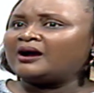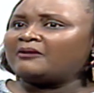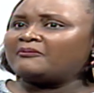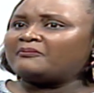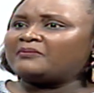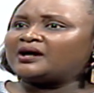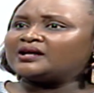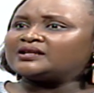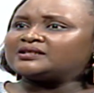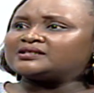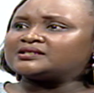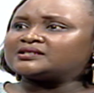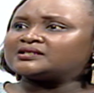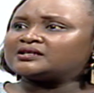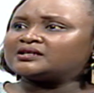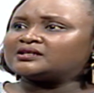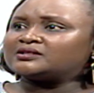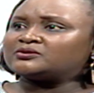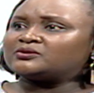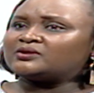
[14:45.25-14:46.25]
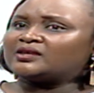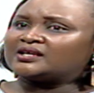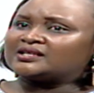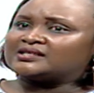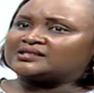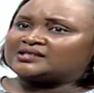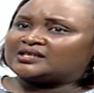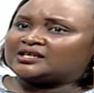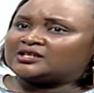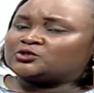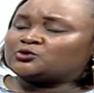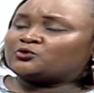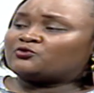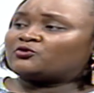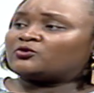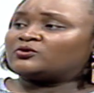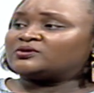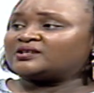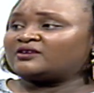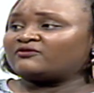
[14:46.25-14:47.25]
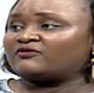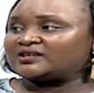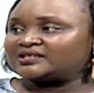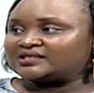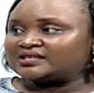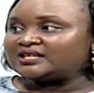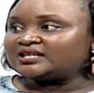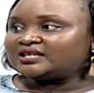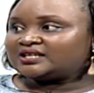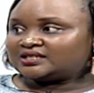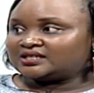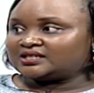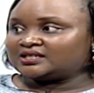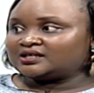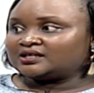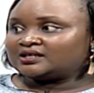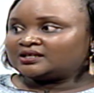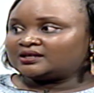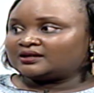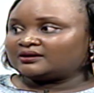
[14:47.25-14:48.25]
But to the extent of causing facility,